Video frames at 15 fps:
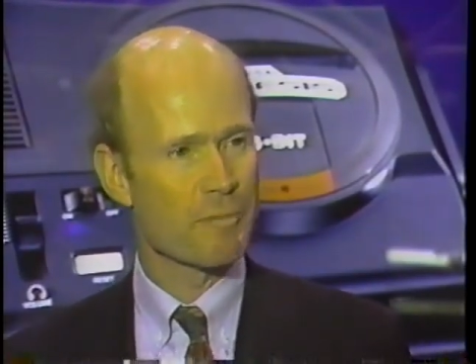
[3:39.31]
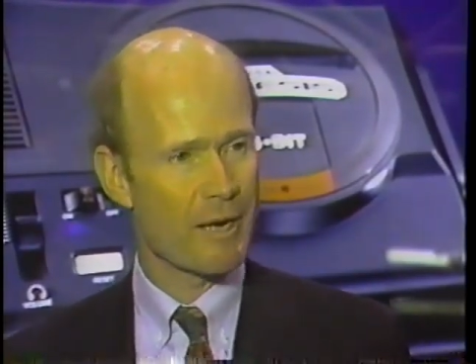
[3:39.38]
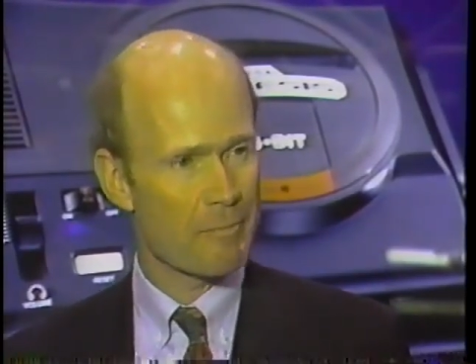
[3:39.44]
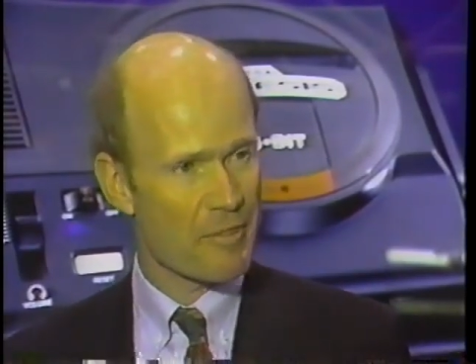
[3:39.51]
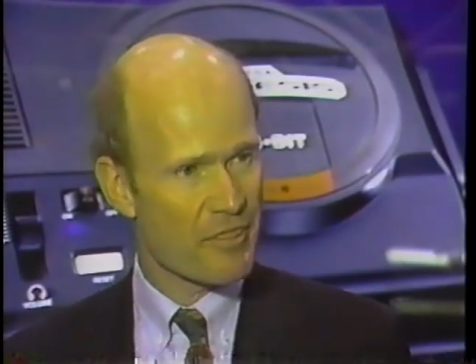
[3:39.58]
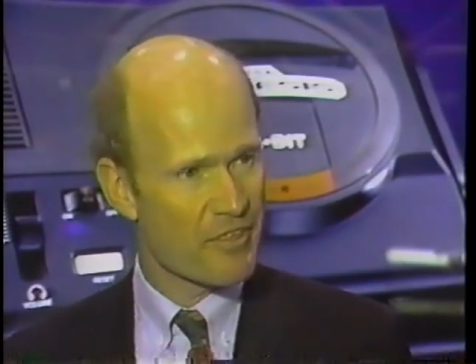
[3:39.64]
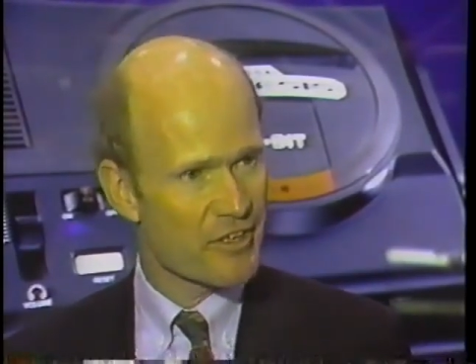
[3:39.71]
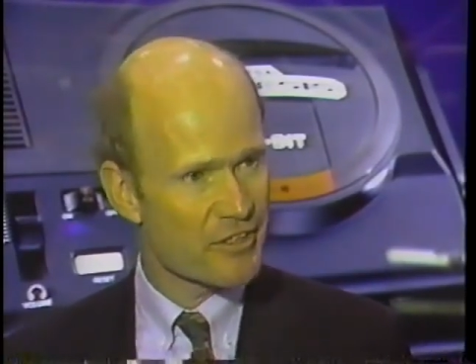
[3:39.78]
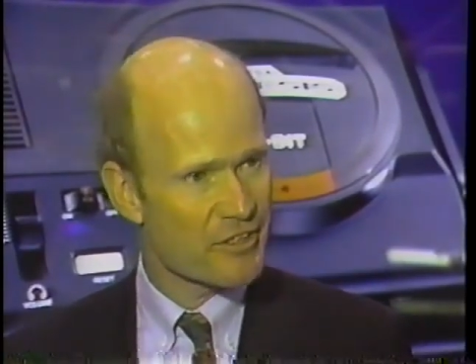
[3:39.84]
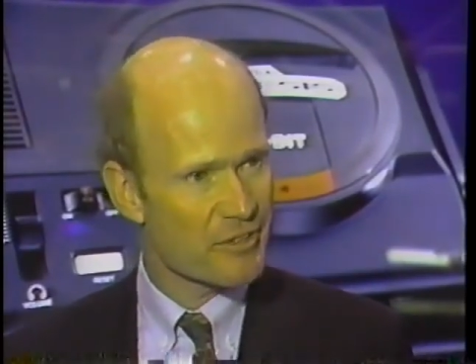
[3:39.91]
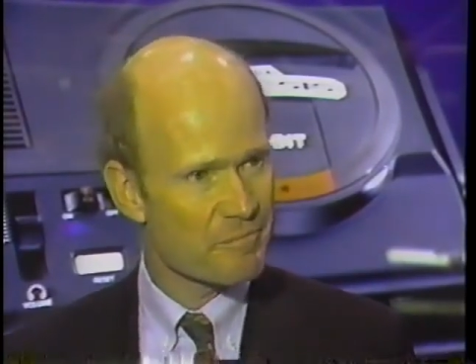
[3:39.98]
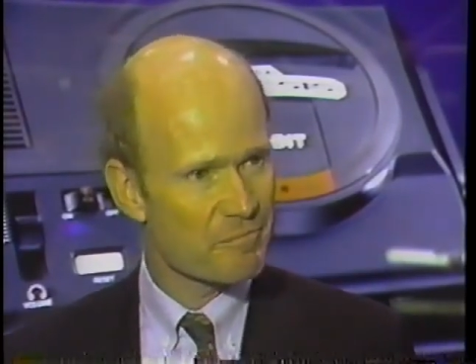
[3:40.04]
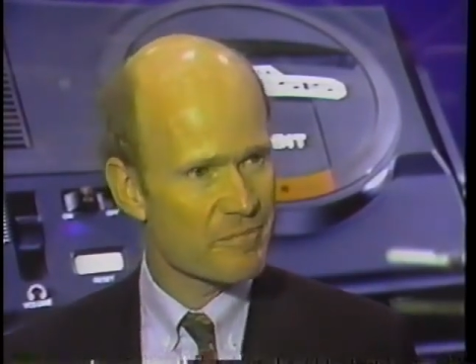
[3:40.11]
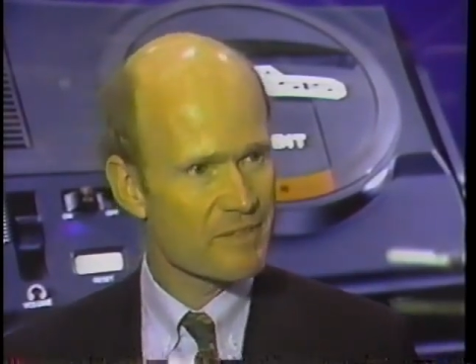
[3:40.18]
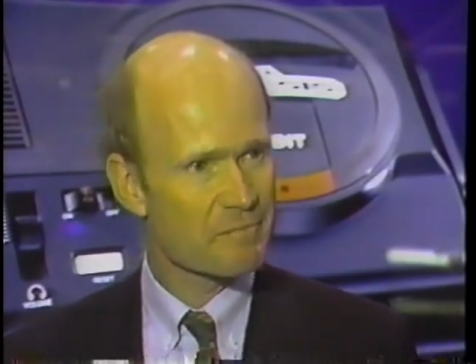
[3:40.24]
puppet theater,
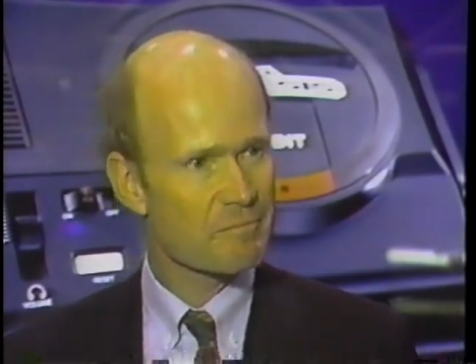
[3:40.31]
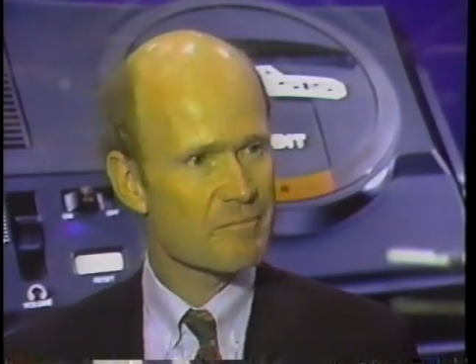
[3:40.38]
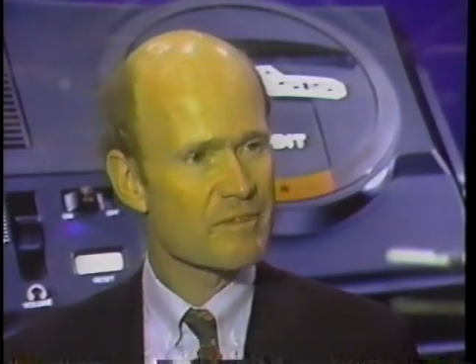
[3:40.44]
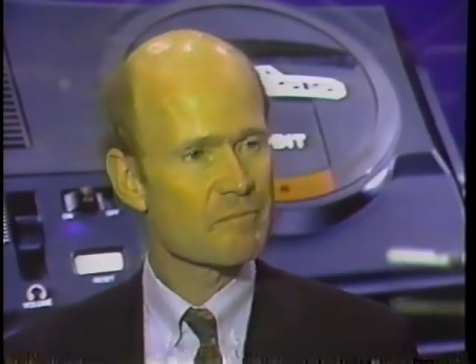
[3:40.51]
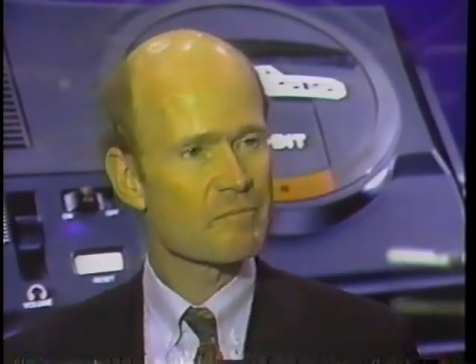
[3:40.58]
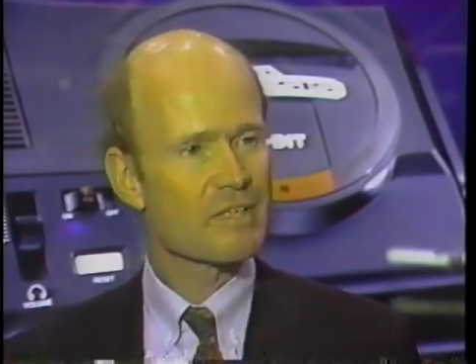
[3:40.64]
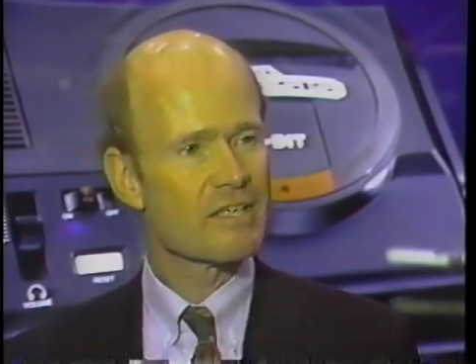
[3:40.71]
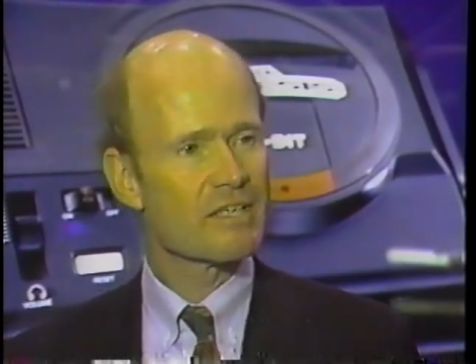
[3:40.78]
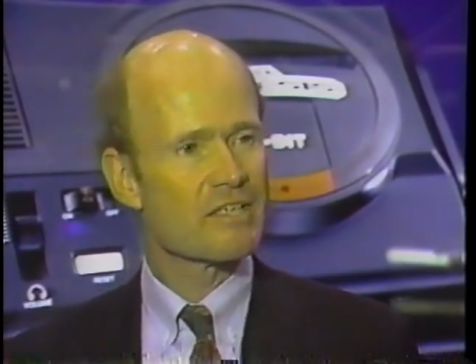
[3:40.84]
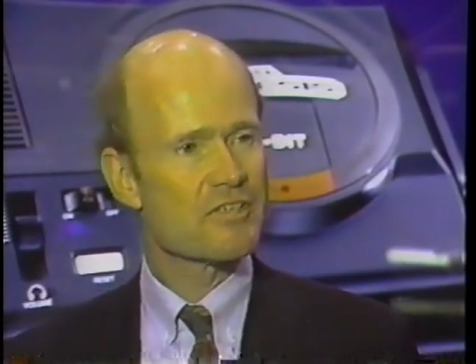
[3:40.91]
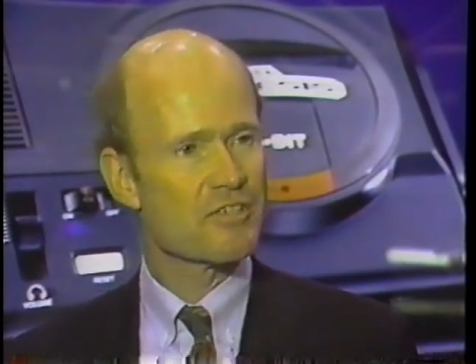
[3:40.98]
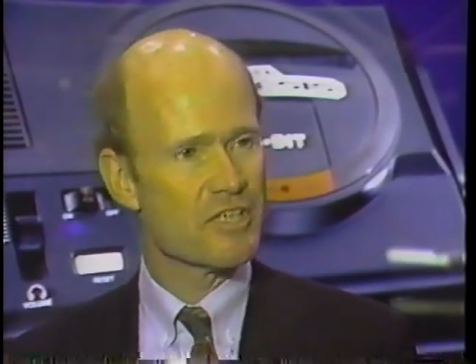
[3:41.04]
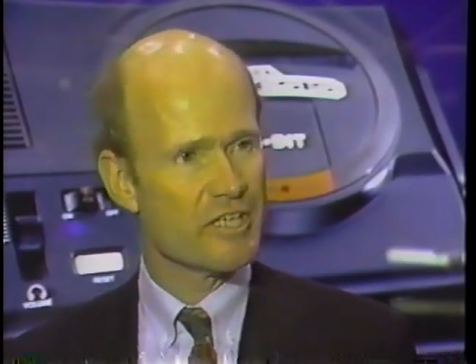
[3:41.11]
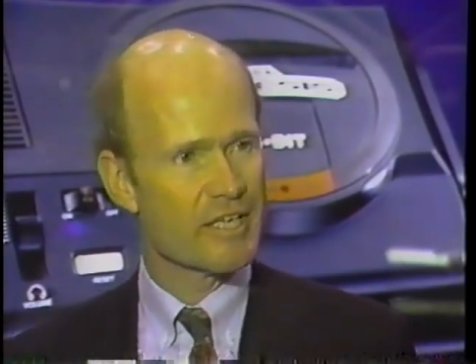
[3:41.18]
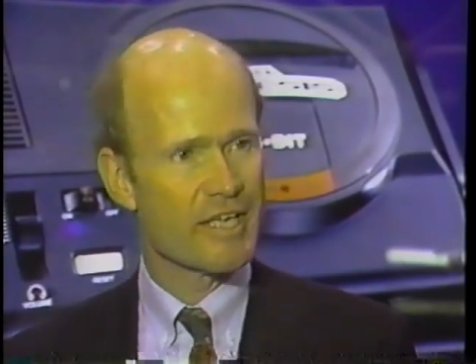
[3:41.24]

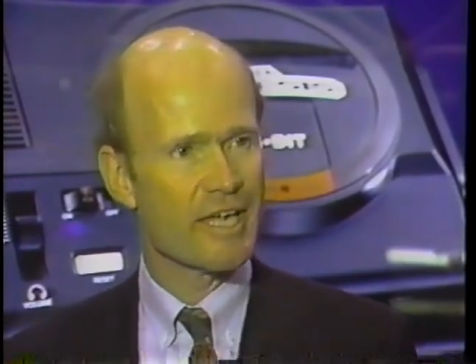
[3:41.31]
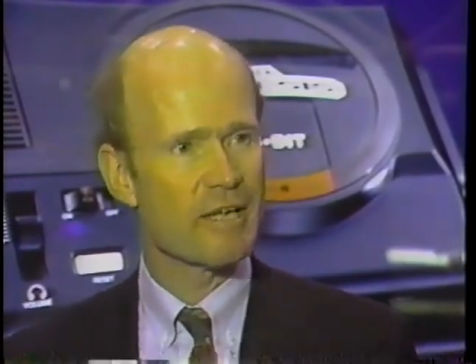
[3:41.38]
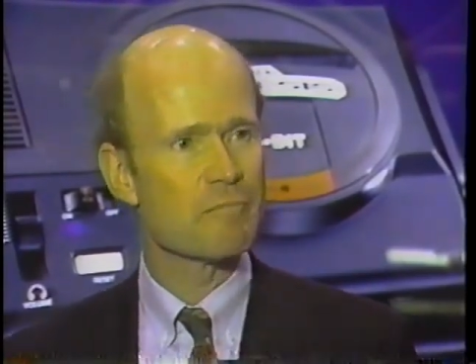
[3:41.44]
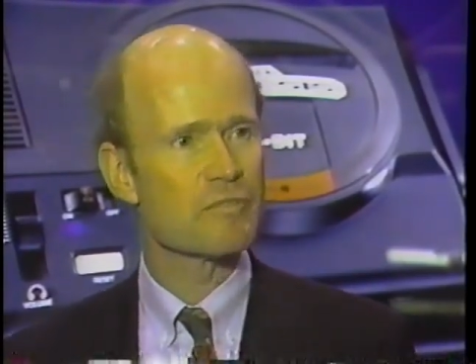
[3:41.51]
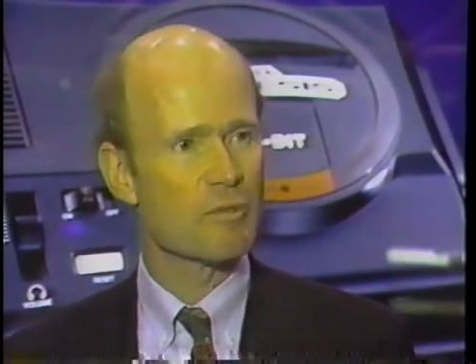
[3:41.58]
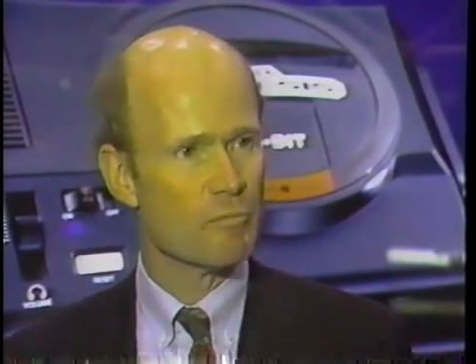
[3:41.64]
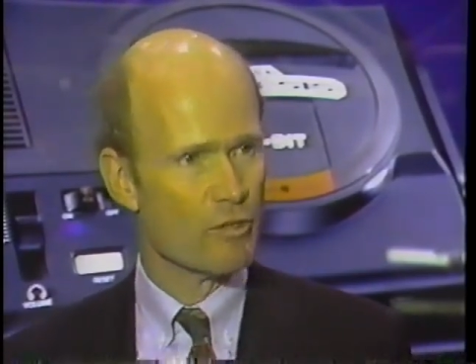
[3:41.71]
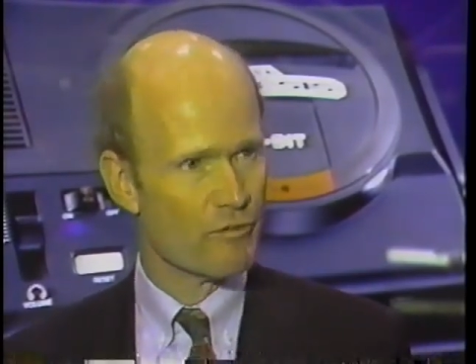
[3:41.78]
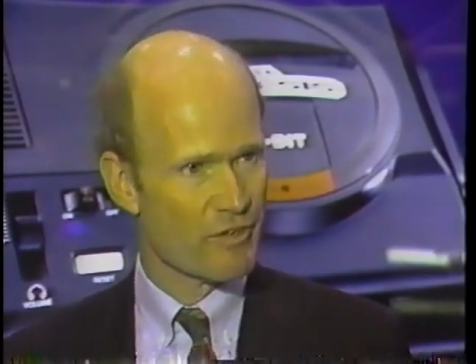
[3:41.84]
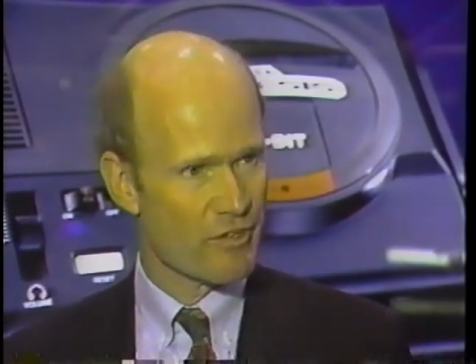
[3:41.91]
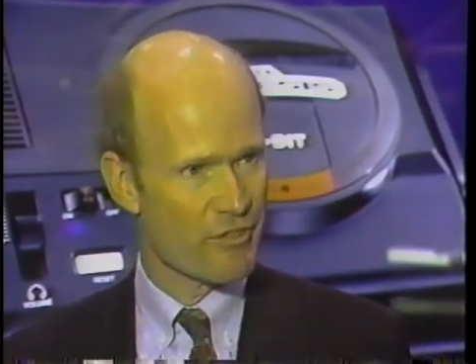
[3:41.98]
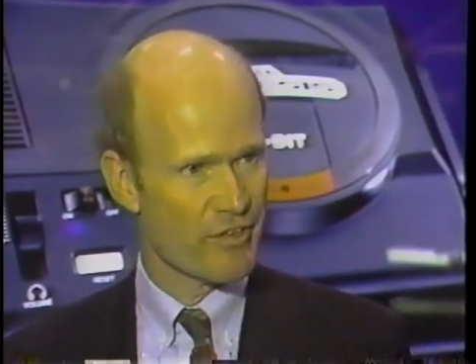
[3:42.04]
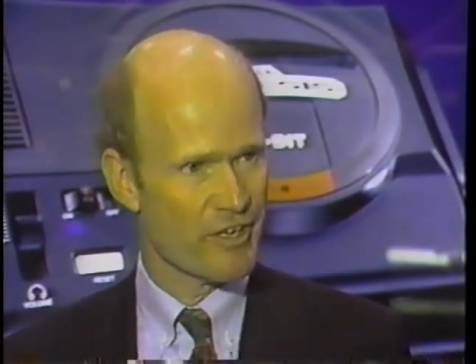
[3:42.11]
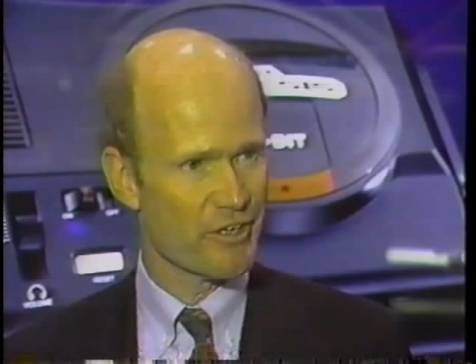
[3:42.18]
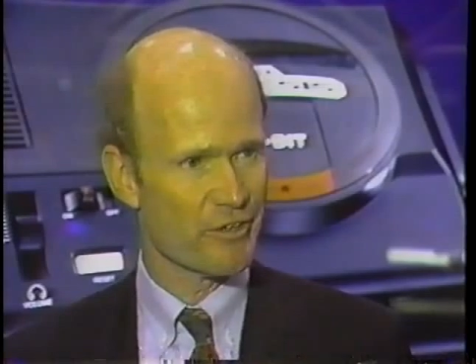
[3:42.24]
CD games are movie
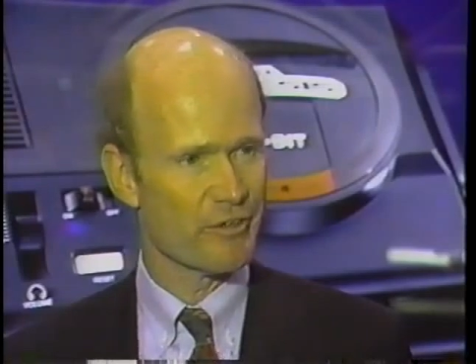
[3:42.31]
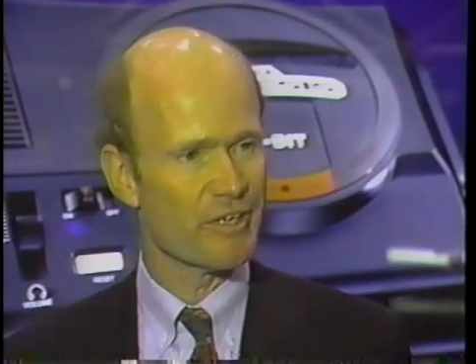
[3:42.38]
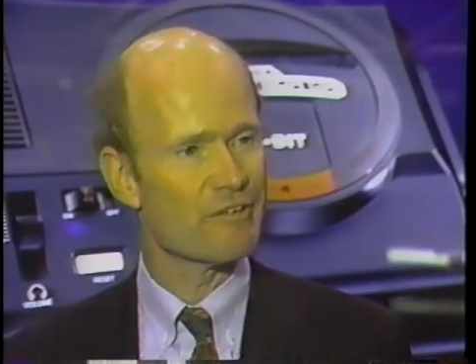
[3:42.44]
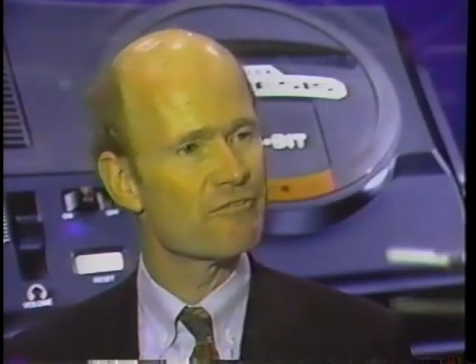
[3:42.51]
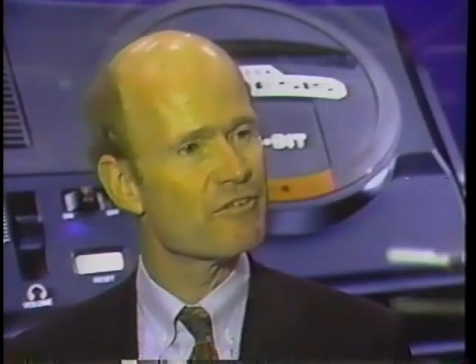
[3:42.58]
theater.